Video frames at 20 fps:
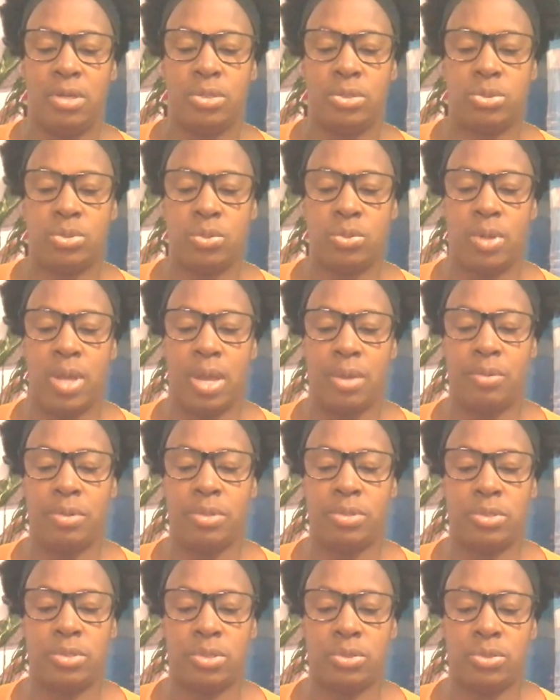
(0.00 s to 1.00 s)
So I
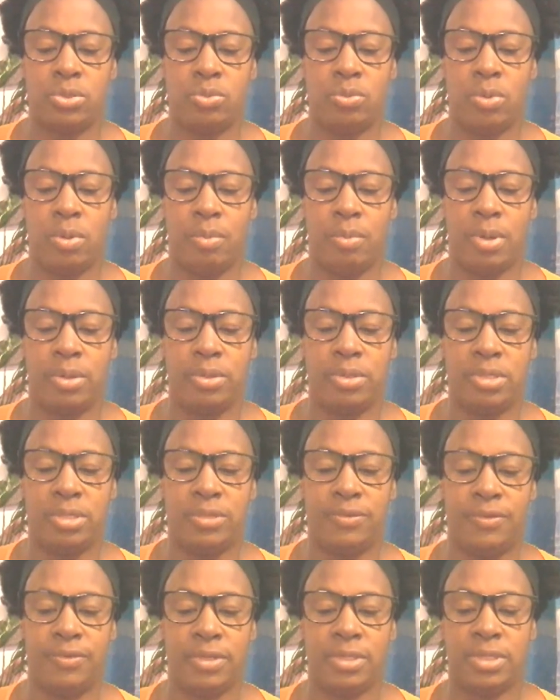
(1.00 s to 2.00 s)
will talk to you about
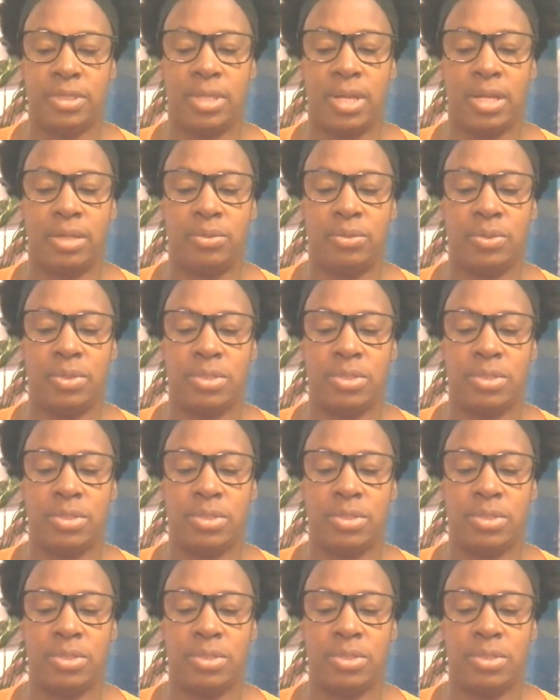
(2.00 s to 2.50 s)
this thing that